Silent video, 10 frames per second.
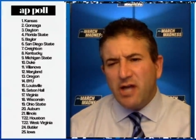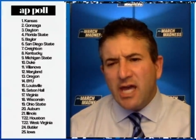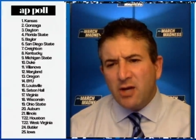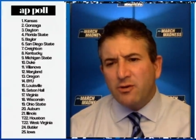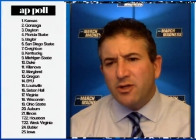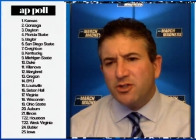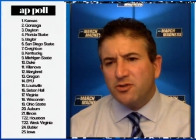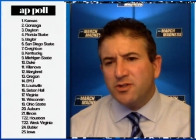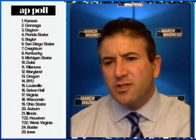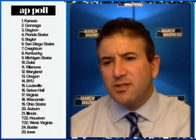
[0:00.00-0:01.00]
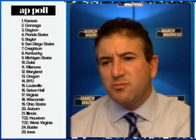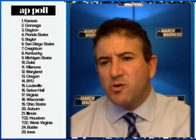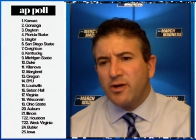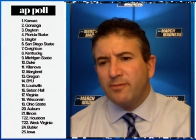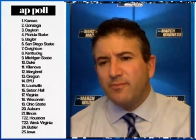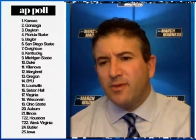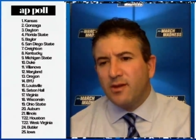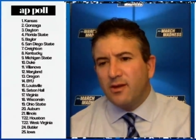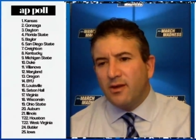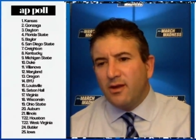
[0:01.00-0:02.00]
angry issues to this morning.
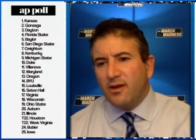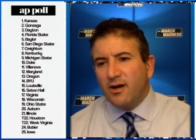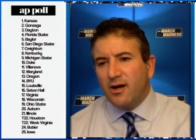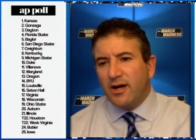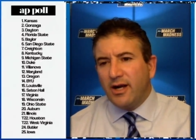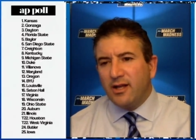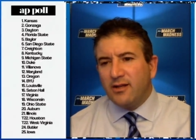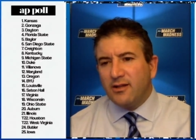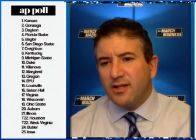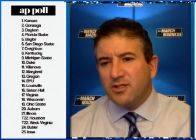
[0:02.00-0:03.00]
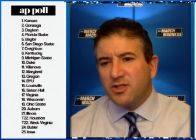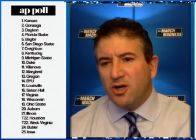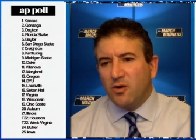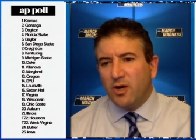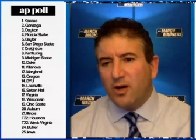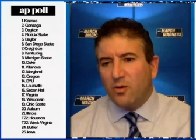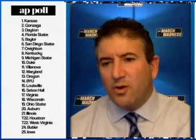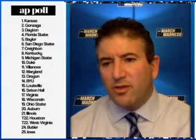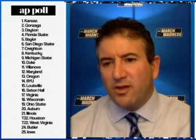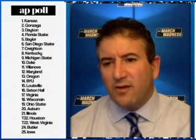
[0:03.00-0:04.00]
All right, let's go here
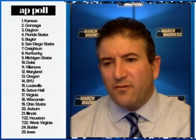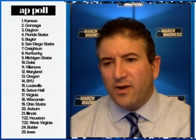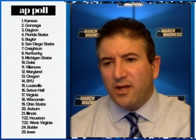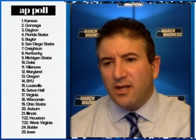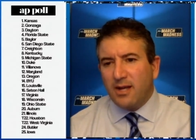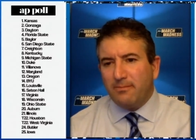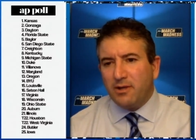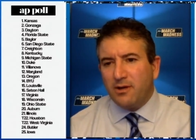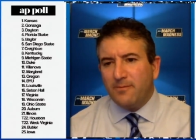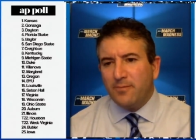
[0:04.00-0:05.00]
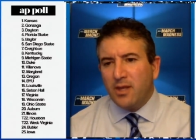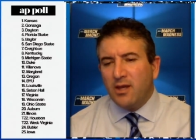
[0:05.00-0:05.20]
with uh, Frankie Keplinger.